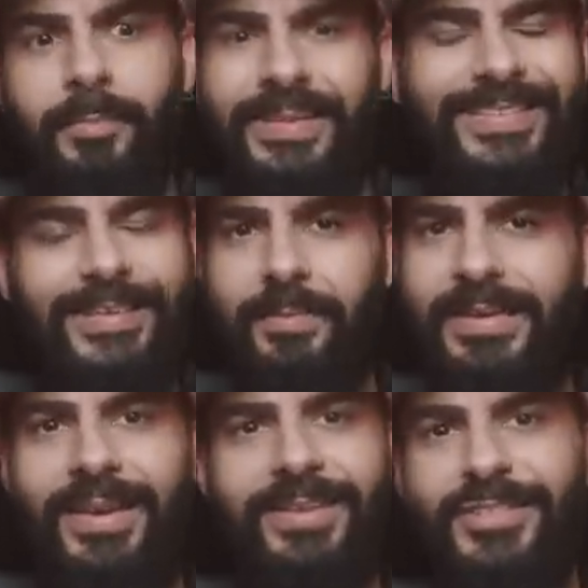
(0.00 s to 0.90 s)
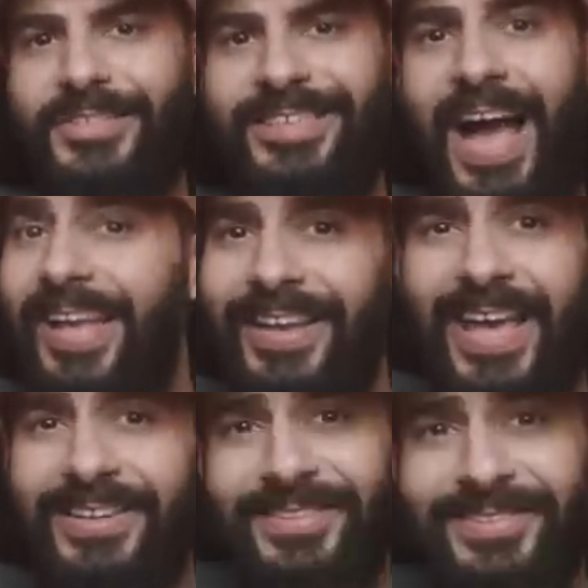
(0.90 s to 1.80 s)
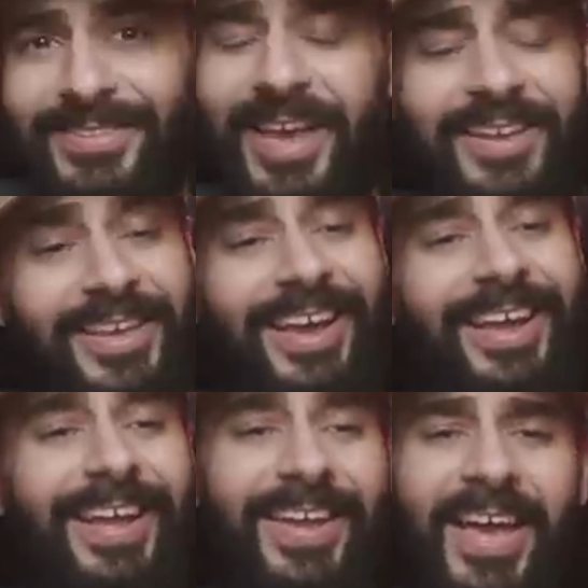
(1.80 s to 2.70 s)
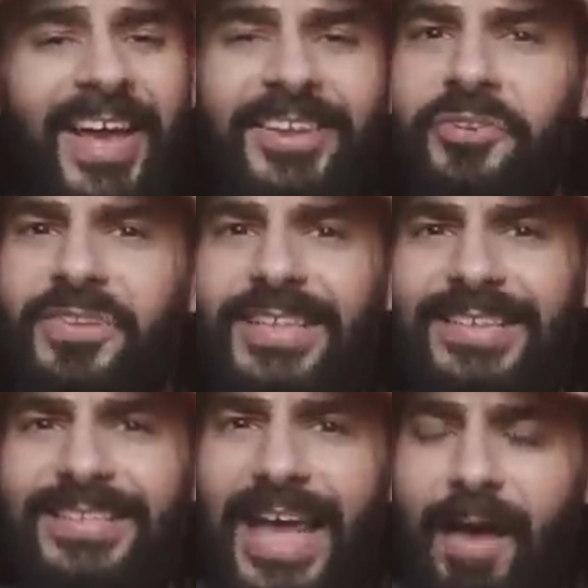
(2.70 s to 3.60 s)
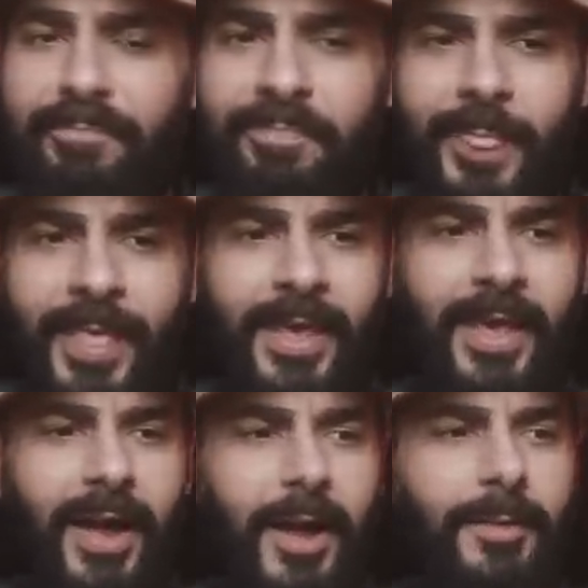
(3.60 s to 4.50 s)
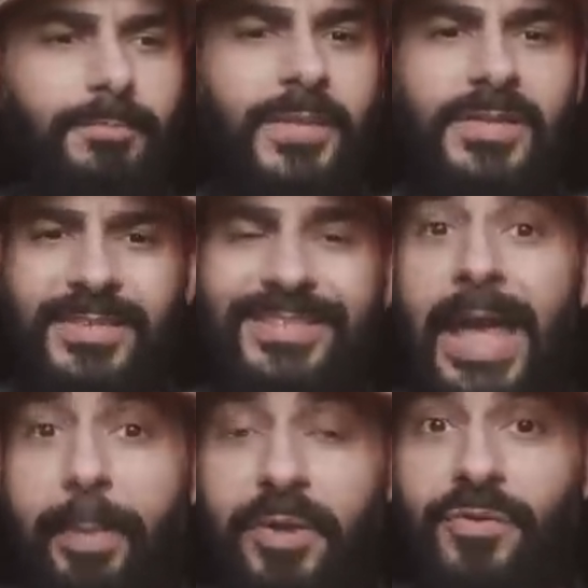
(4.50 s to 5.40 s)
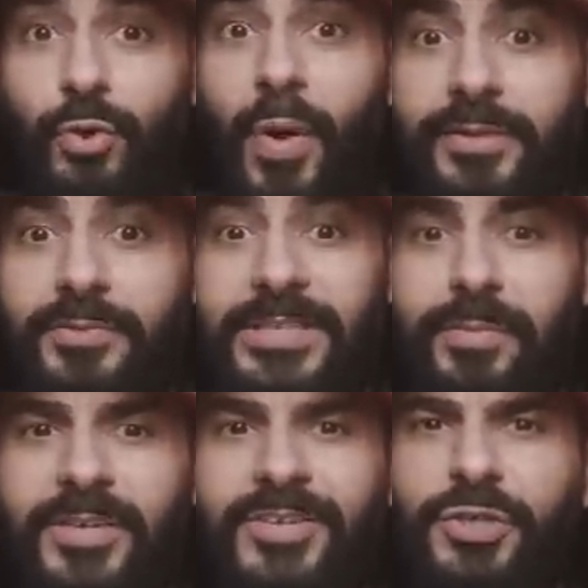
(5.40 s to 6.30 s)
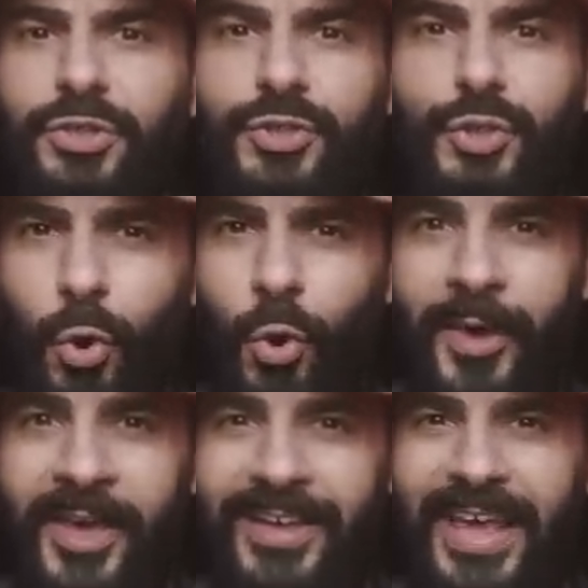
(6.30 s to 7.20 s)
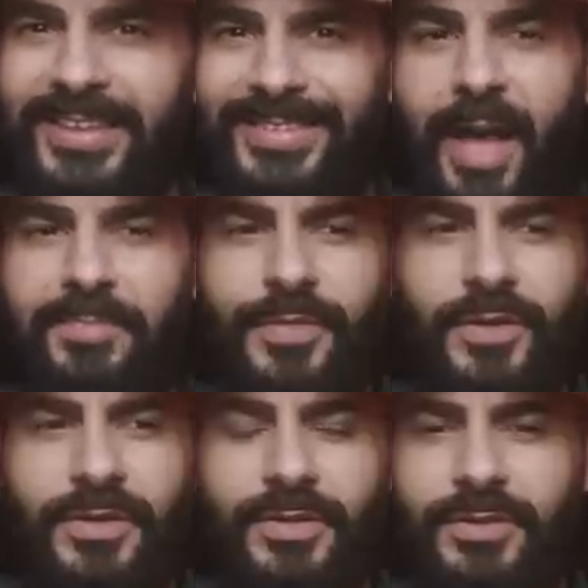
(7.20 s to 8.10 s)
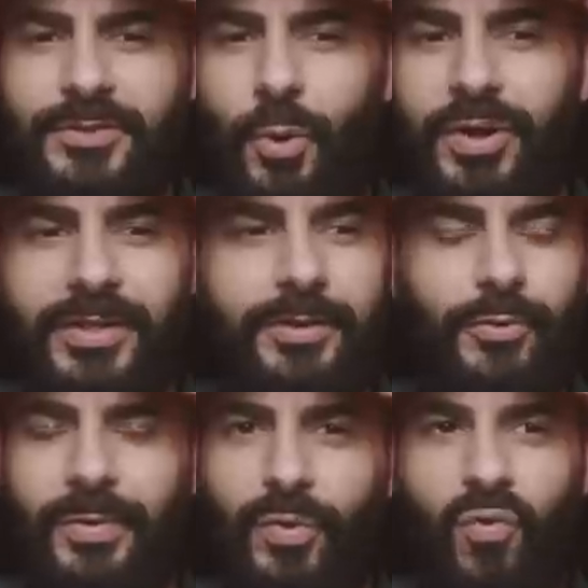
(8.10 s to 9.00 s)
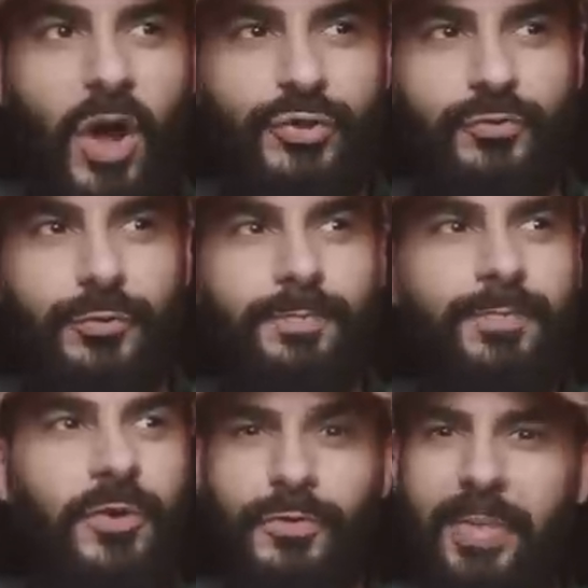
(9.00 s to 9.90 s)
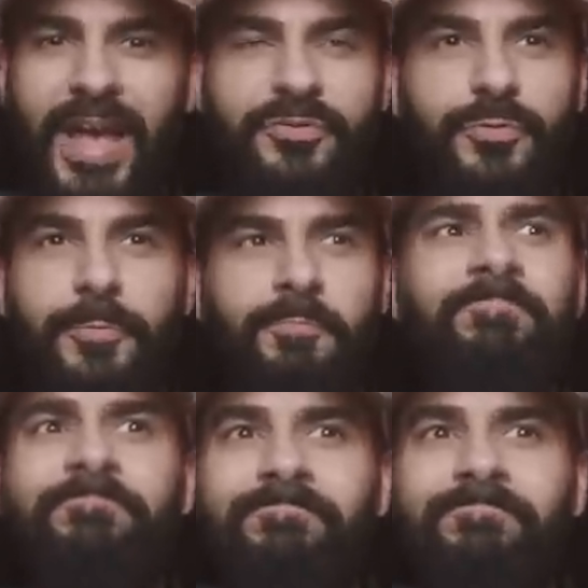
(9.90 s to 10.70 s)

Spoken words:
Please tell me he didn't just die again. You know, there's that zap. The zapping was quite similar to Joy getting zapped in the toilet or in the washroom or the bathroom